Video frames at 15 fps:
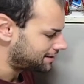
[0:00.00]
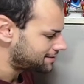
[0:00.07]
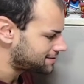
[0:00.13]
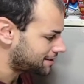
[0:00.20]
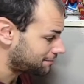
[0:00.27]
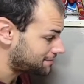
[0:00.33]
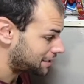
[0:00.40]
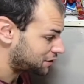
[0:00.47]

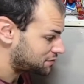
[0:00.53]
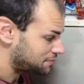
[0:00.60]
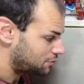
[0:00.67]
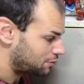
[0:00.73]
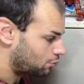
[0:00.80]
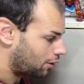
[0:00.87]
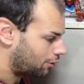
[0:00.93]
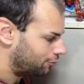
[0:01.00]
Something tells me we
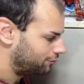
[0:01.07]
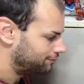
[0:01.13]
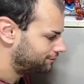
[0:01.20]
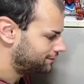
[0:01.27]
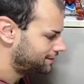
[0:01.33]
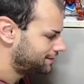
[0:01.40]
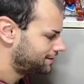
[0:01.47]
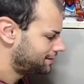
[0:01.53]
won't.
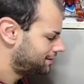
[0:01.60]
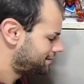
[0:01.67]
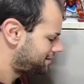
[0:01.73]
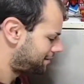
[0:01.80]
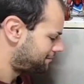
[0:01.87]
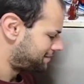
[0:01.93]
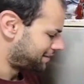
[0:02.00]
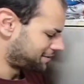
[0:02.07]

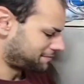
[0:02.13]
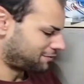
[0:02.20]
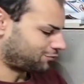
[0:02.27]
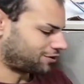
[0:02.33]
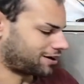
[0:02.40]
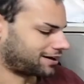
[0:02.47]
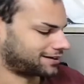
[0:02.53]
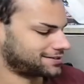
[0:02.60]
Something tells me we're
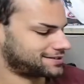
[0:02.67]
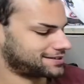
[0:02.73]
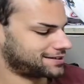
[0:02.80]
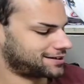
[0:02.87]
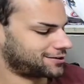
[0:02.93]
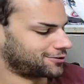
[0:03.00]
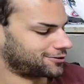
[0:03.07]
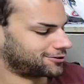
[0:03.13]
not gonna see it
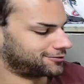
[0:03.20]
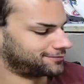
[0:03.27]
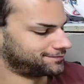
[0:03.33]
at all.